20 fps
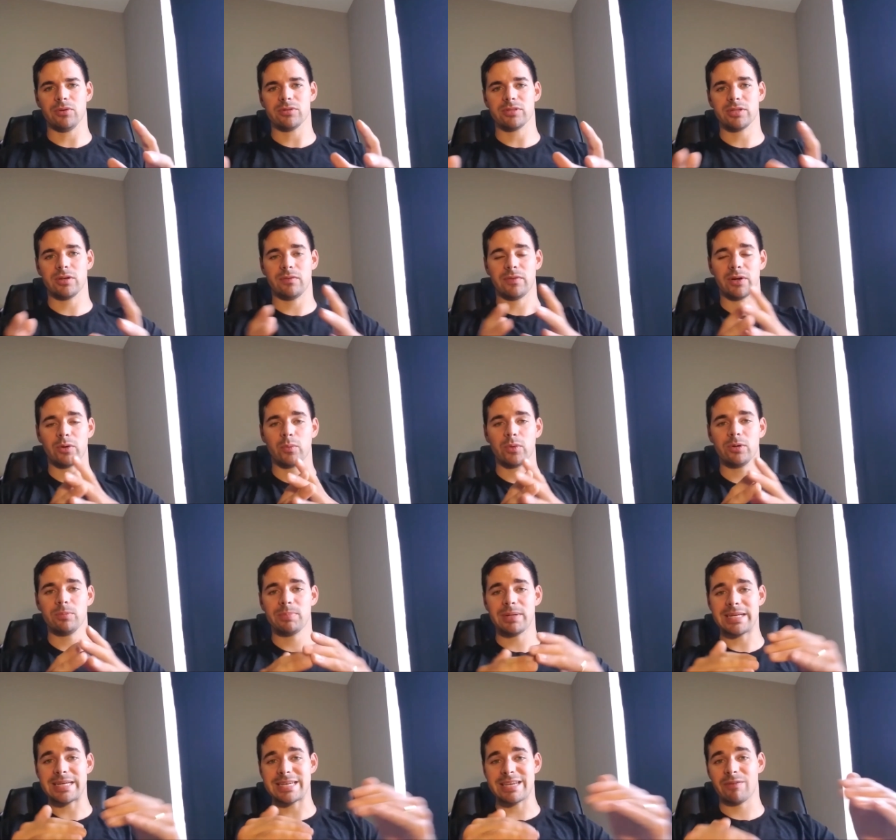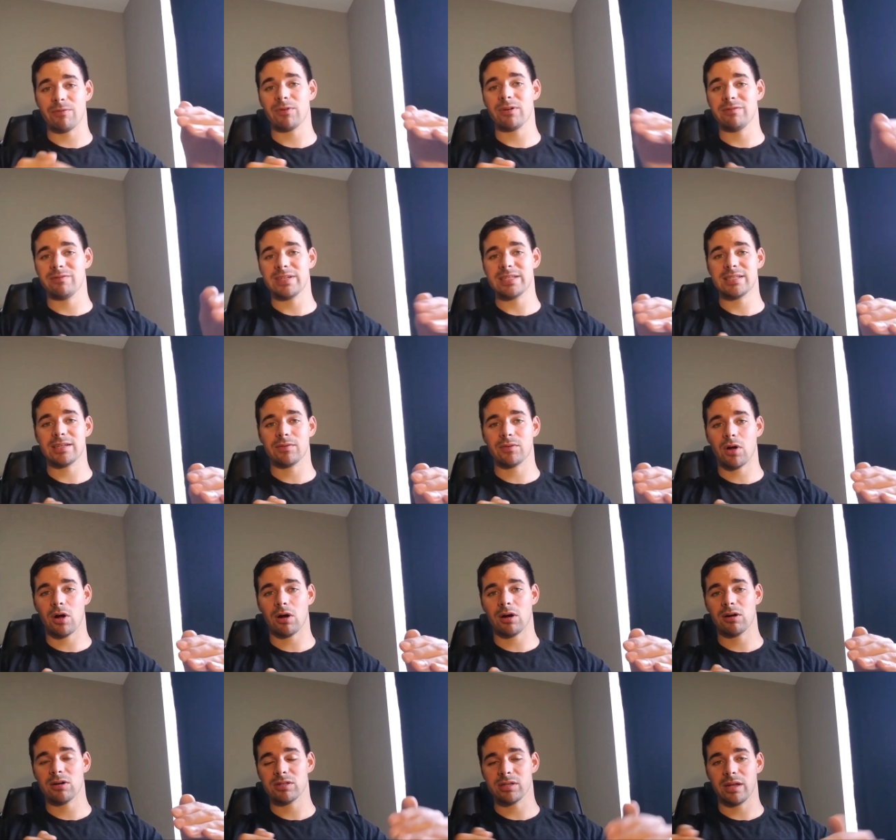So there will be different lists of
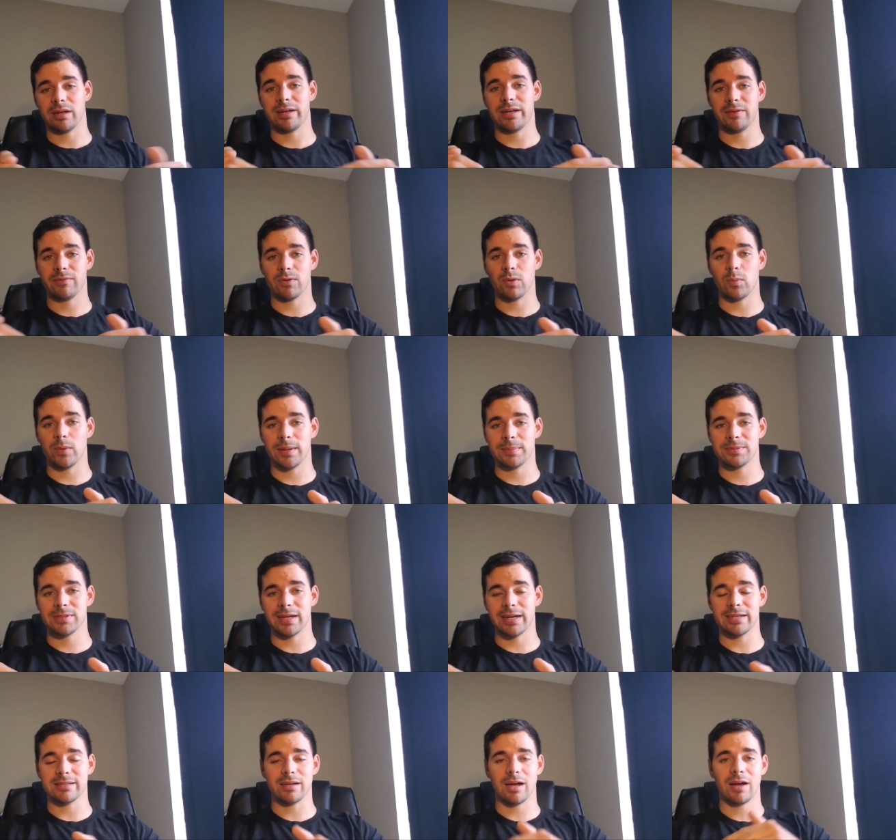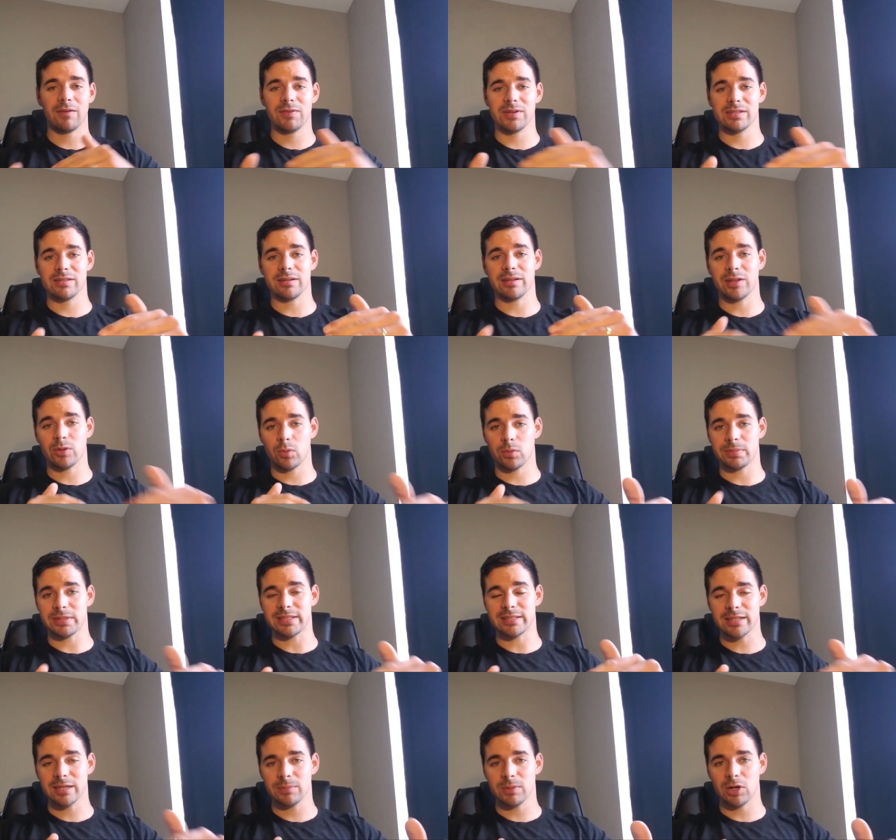cars on different websites. Obviously, there will be
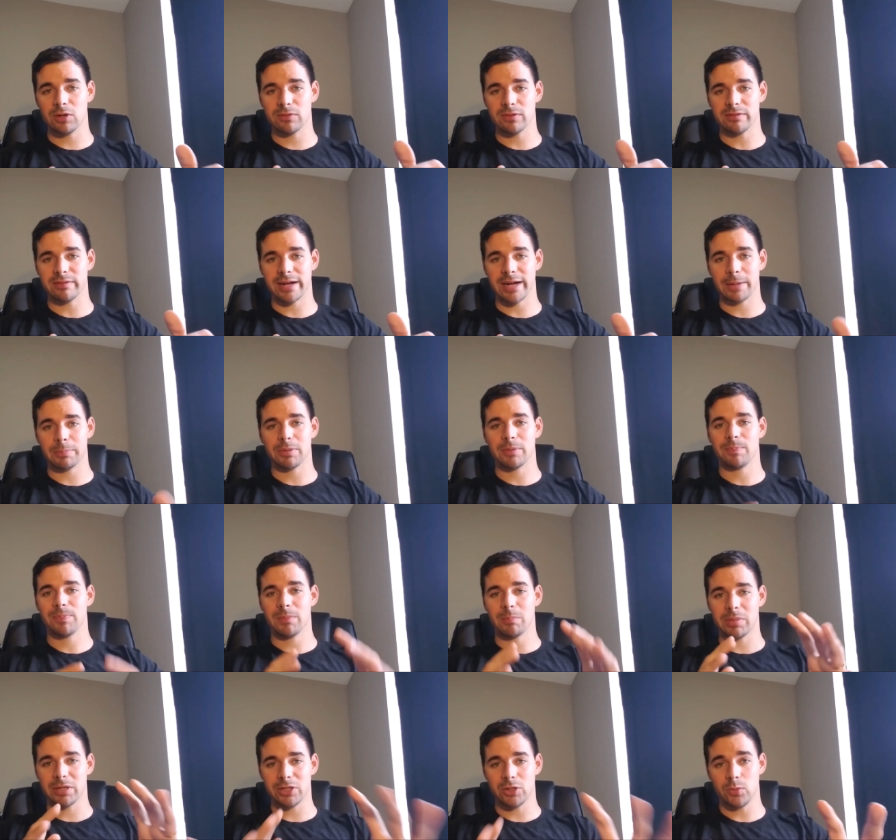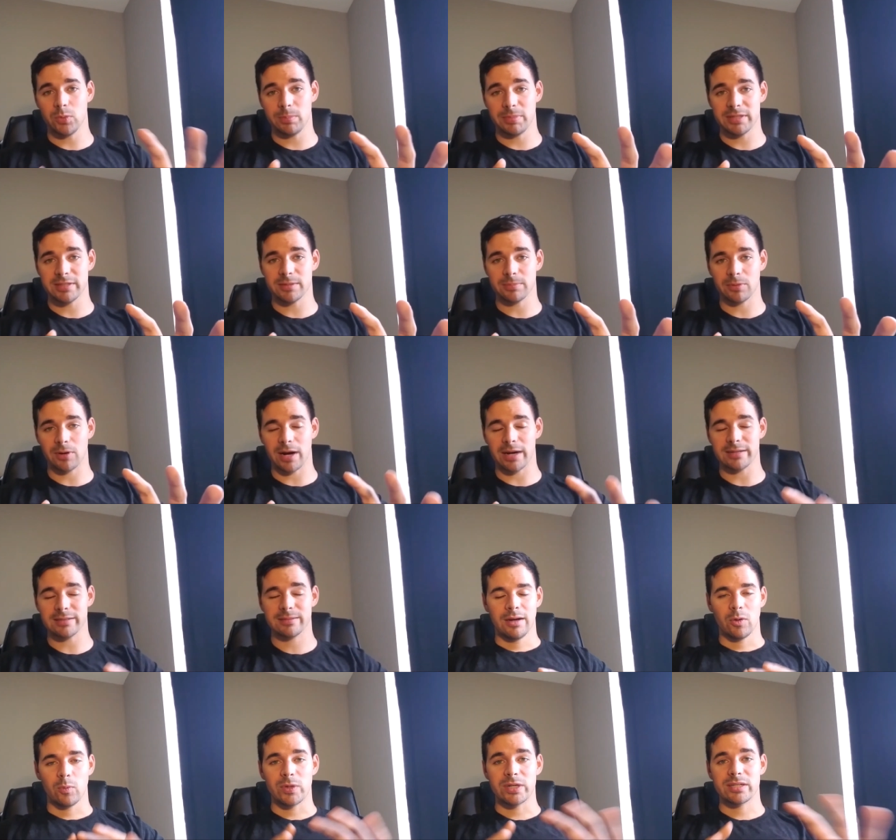some overlap, but you would be surprised.
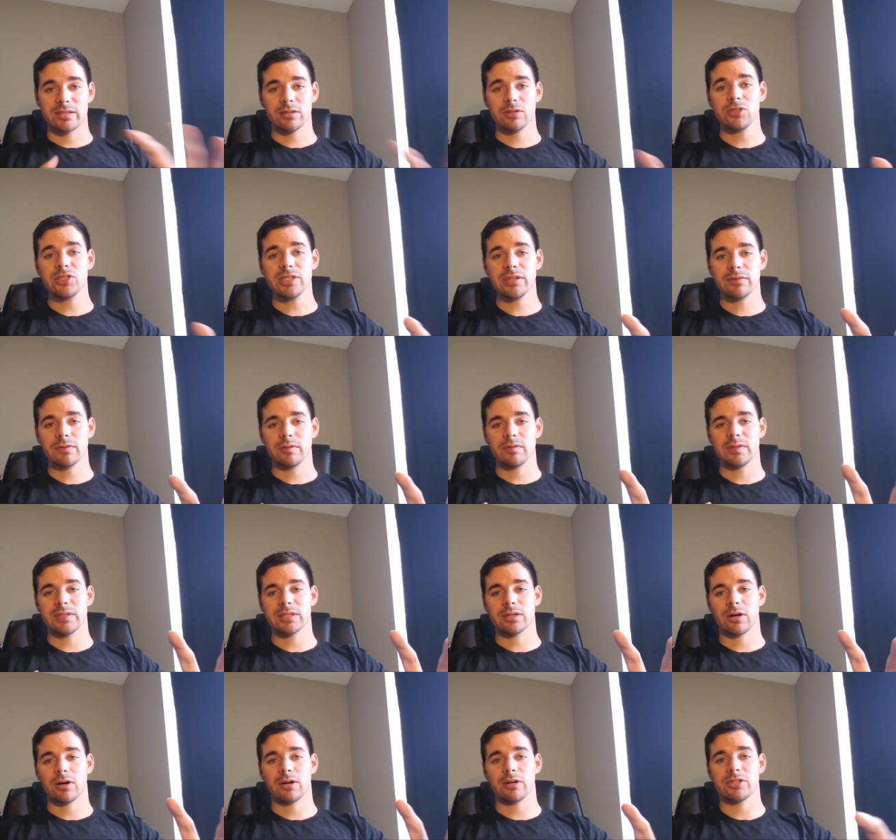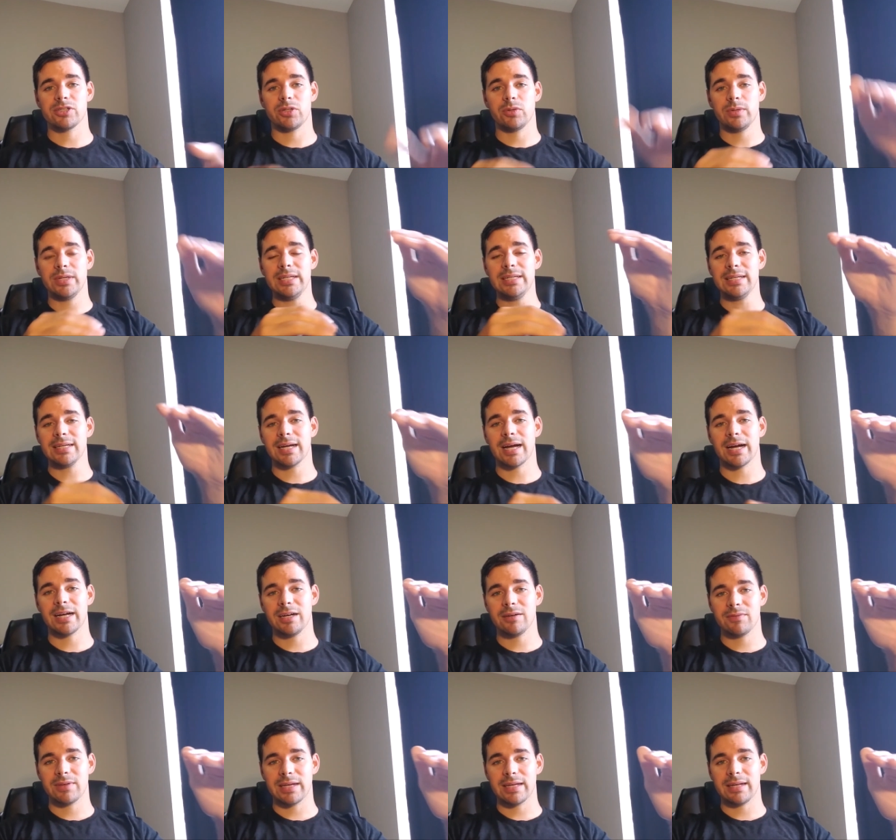When searching for these cars, you need to kind
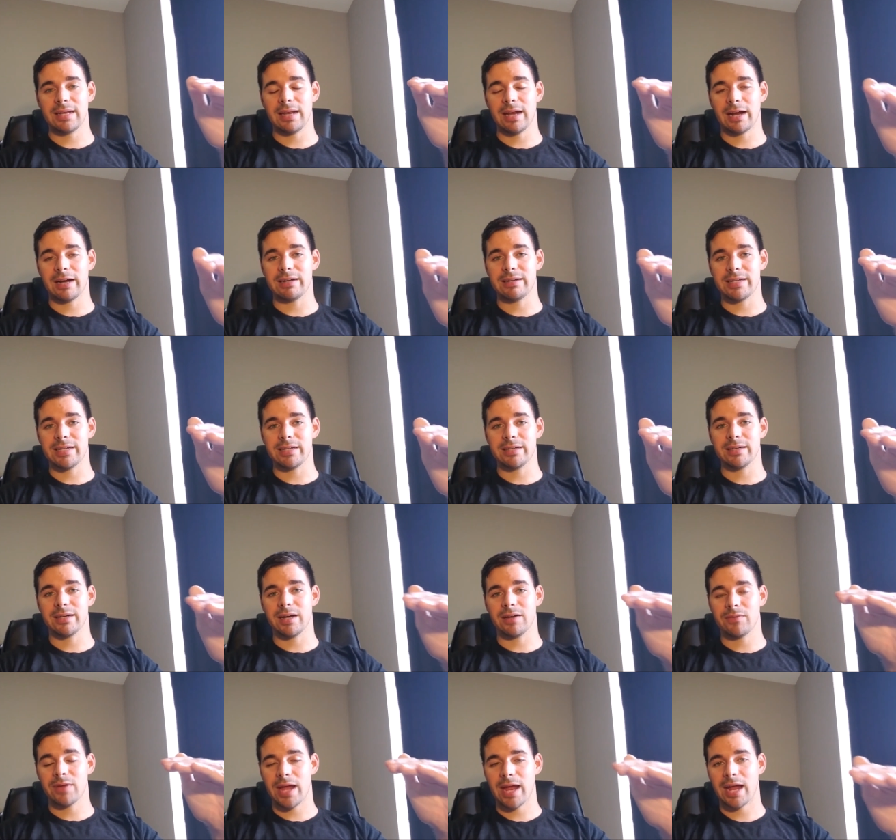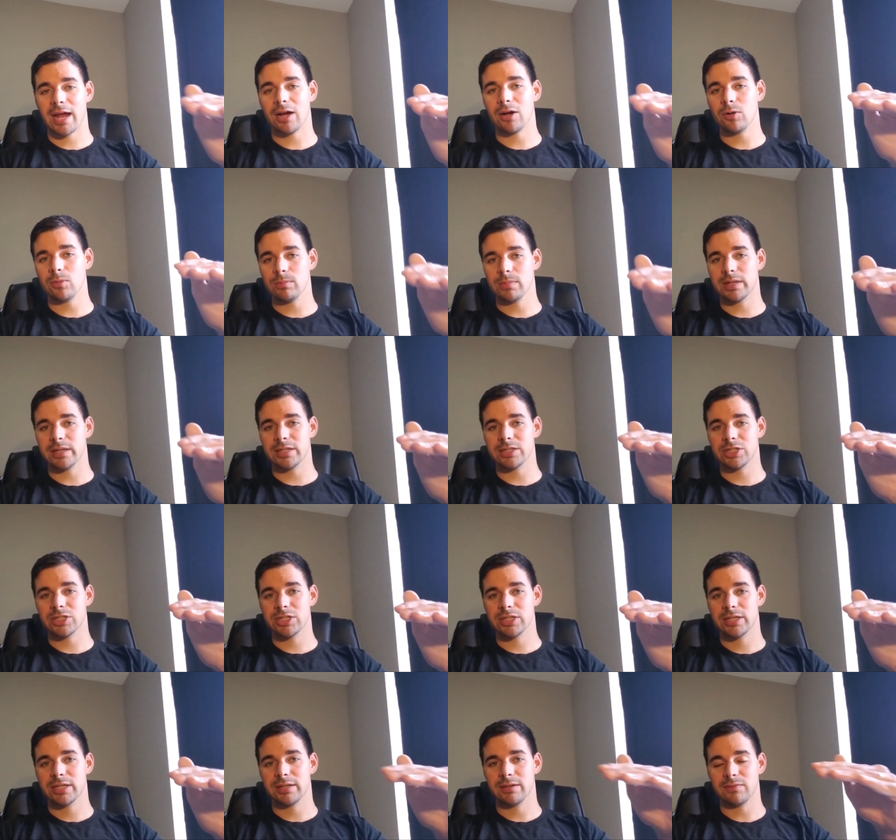of get an idea of how much
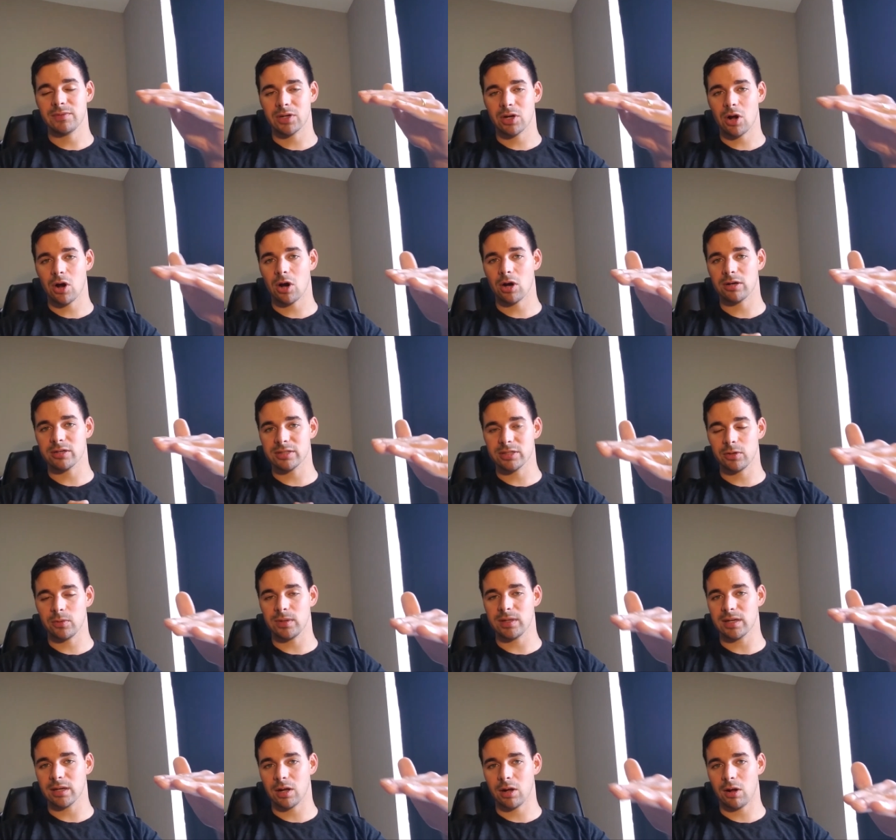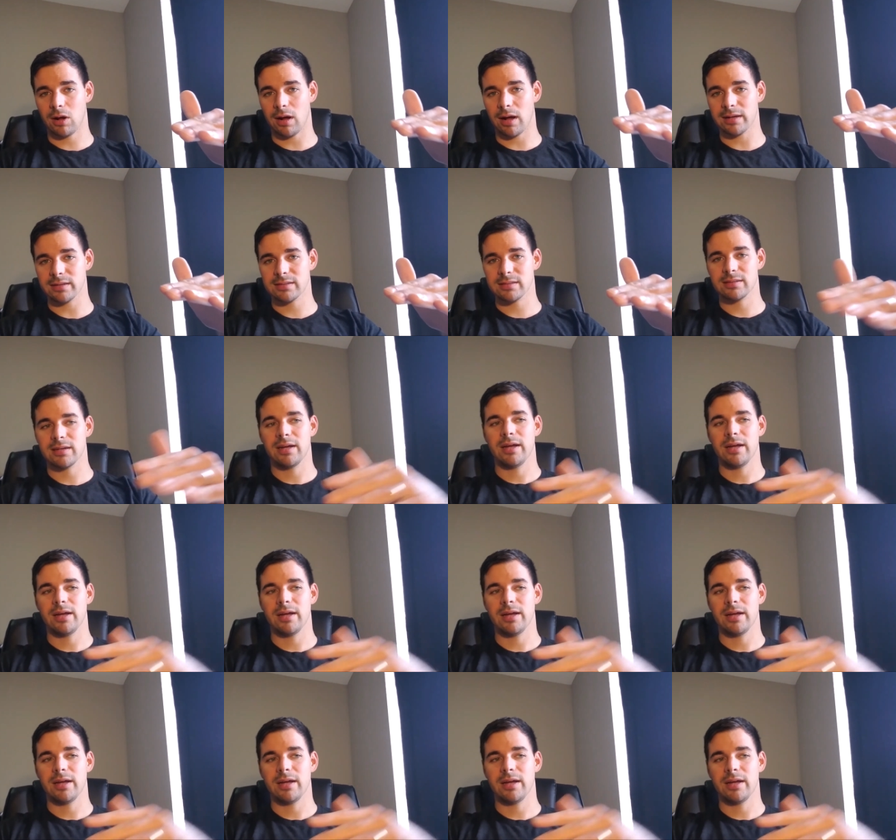the car is going to cost.